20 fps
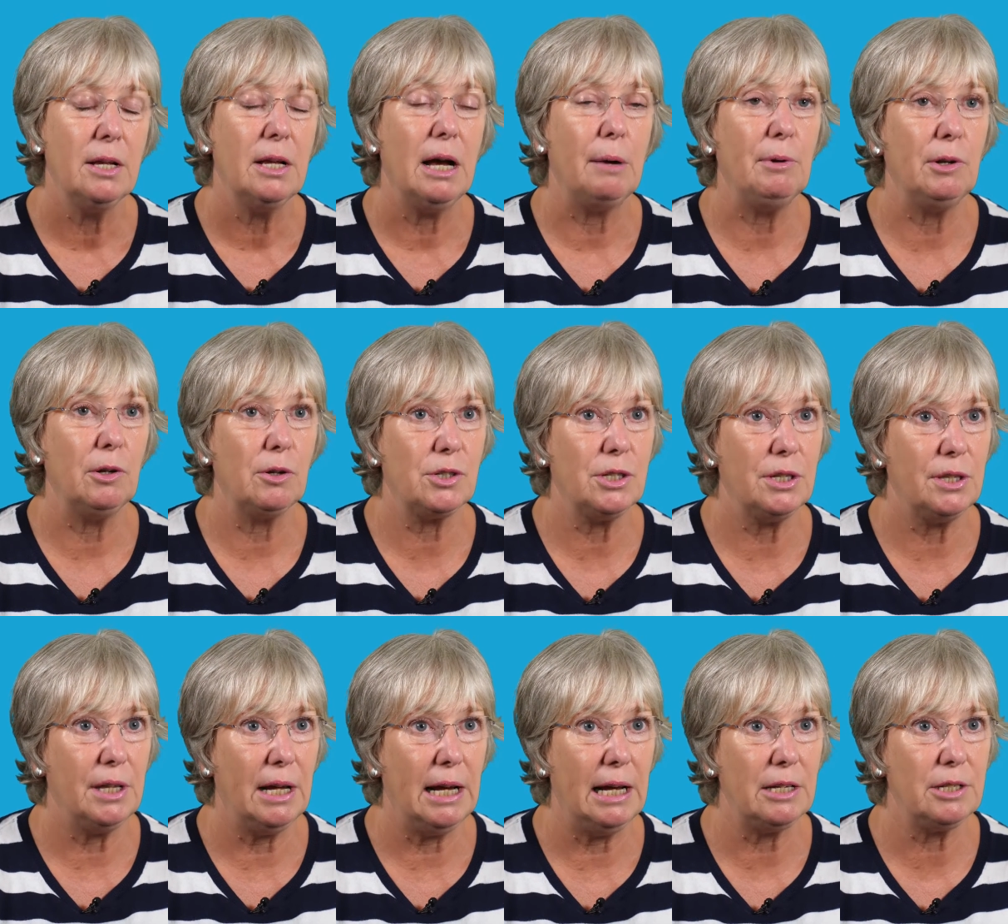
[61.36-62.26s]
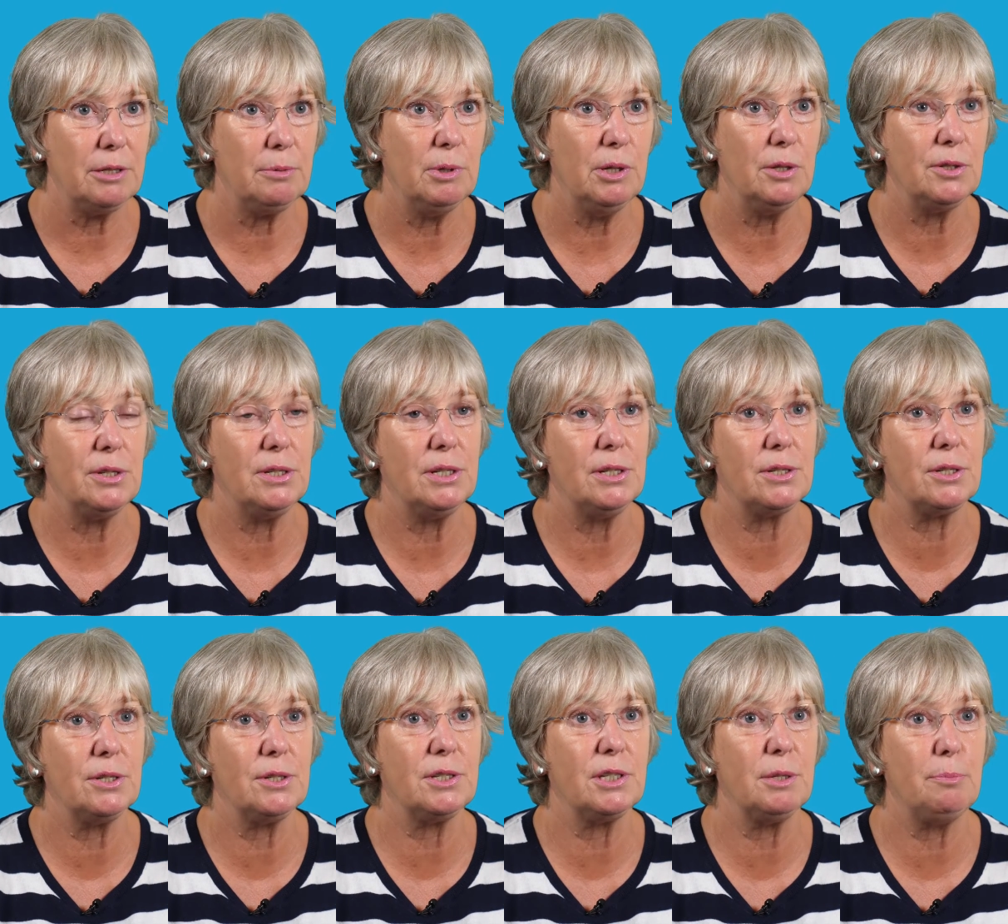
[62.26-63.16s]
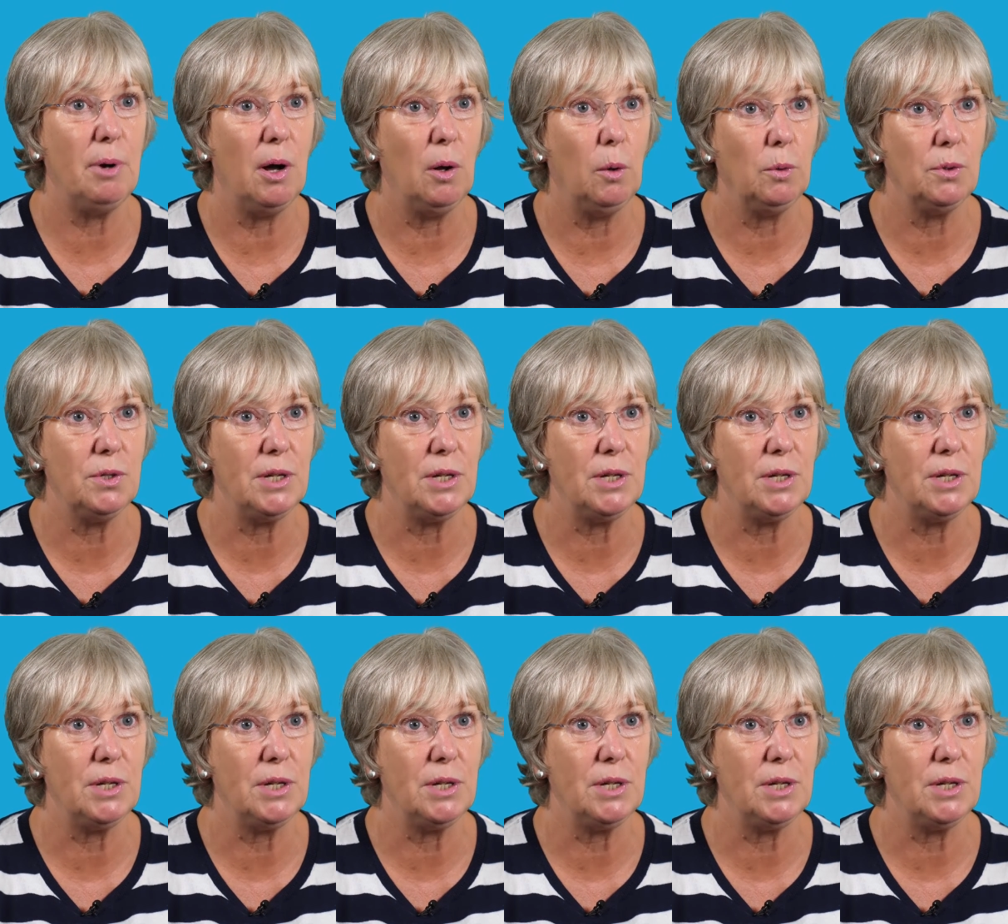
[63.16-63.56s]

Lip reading: And we looked at that. We also discussed the pole